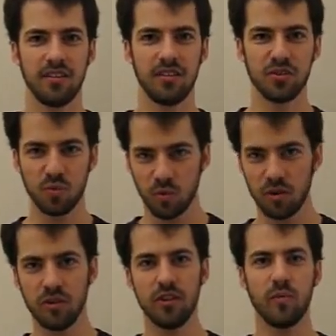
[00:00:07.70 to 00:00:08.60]
this
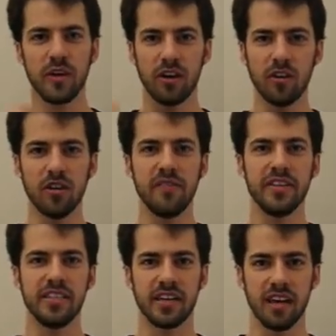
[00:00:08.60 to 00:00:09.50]
world that we all live
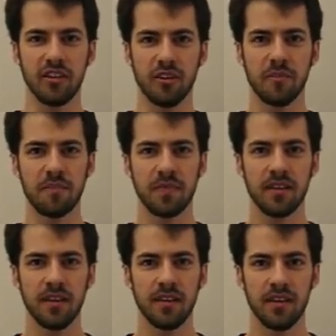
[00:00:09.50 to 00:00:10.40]
in together,
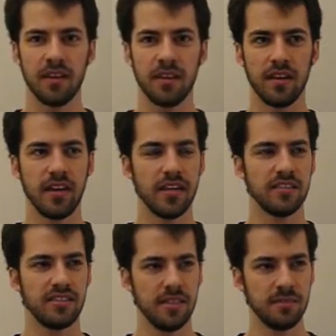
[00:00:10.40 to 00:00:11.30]
it
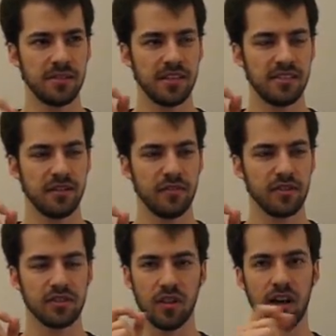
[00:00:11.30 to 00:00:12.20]
seems as if
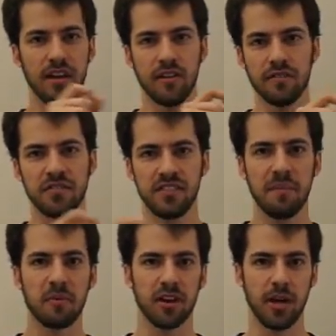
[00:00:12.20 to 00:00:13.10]
there's a lot of
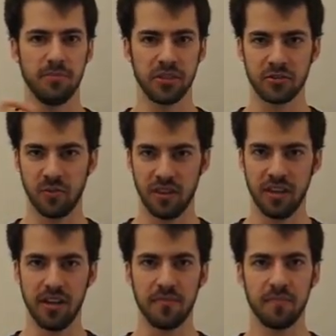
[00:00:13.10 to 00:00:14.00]
separate objects within
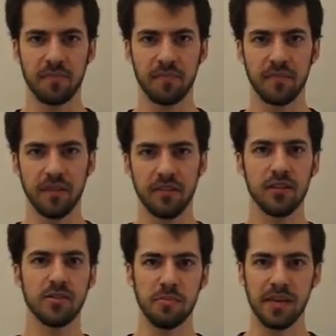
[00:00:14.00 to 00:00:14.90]
it.
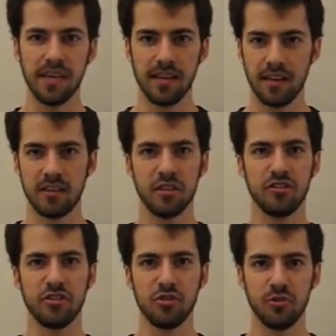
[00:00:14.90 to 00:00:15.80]
There's me,
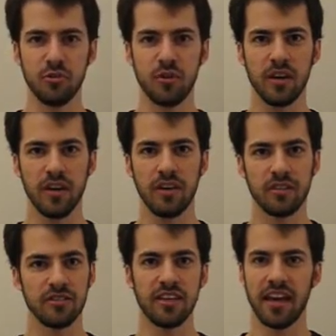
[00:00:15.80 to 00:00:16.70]
there's you,
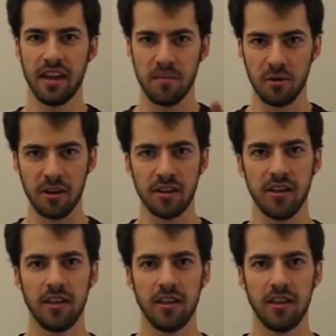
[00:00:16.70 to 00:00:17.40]
there's the camera.